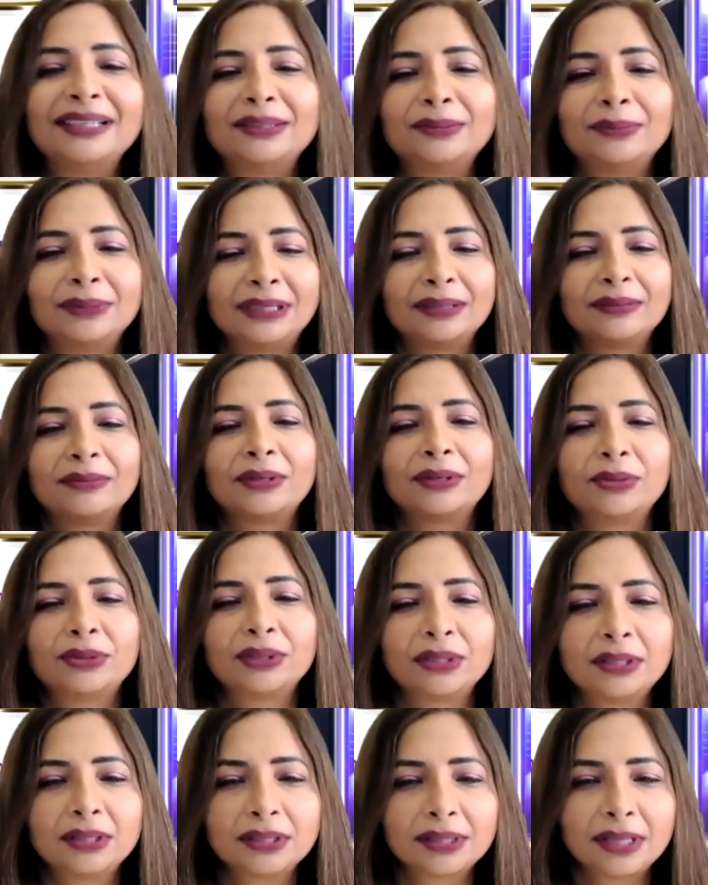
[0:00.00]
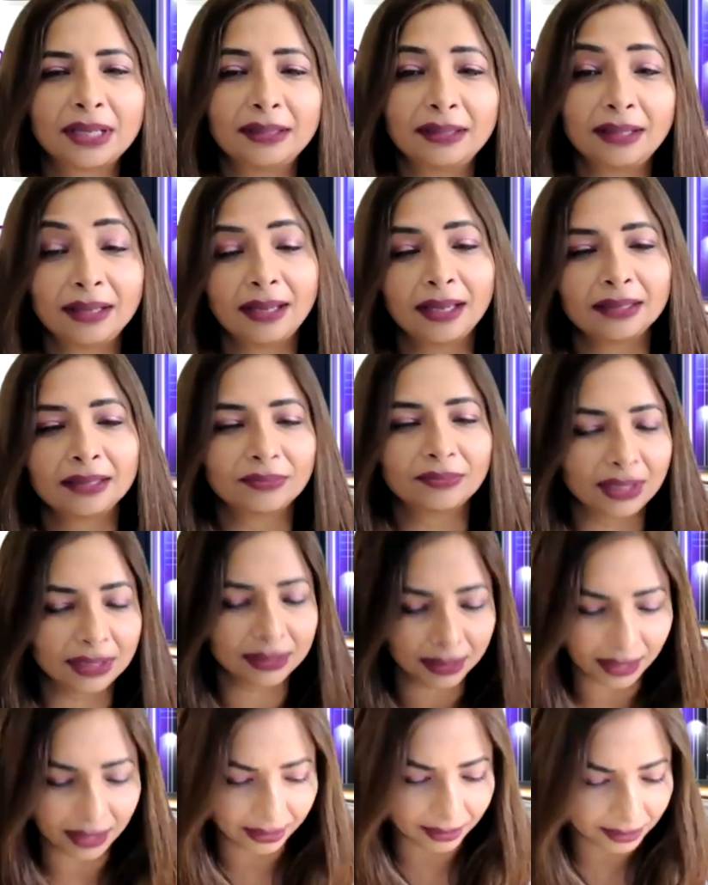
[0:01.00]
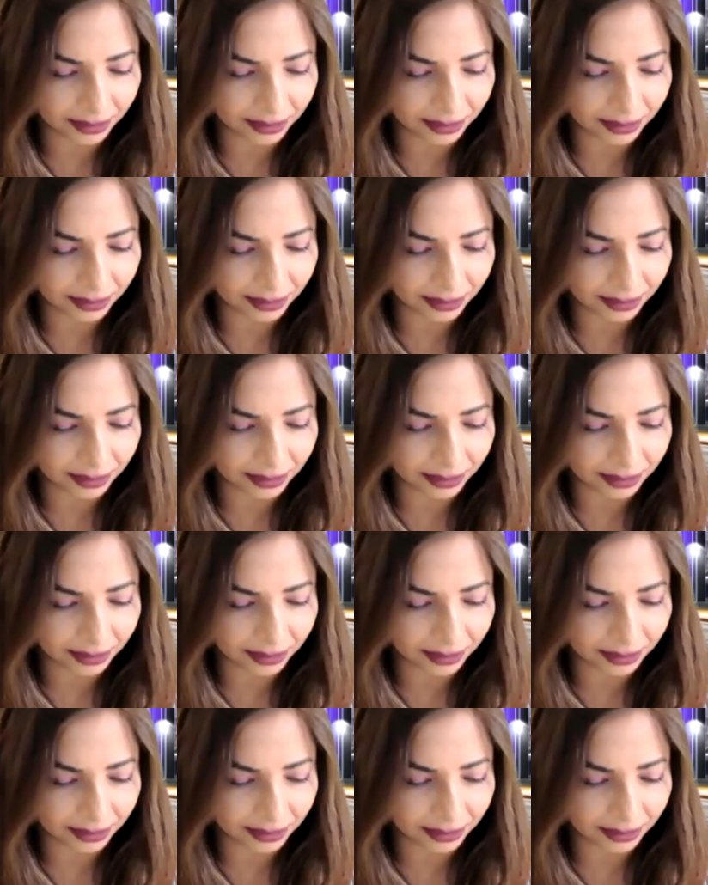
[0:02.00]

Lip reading: That's what the question is, I think, as well as I